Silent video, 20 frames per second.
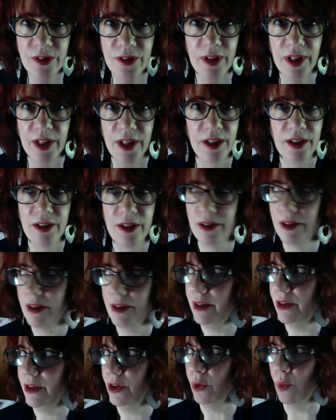Like,
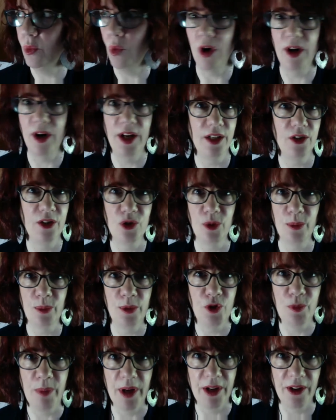you're walking so
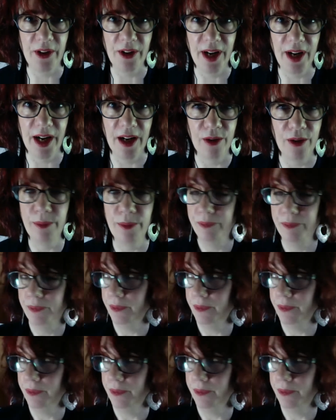much better now.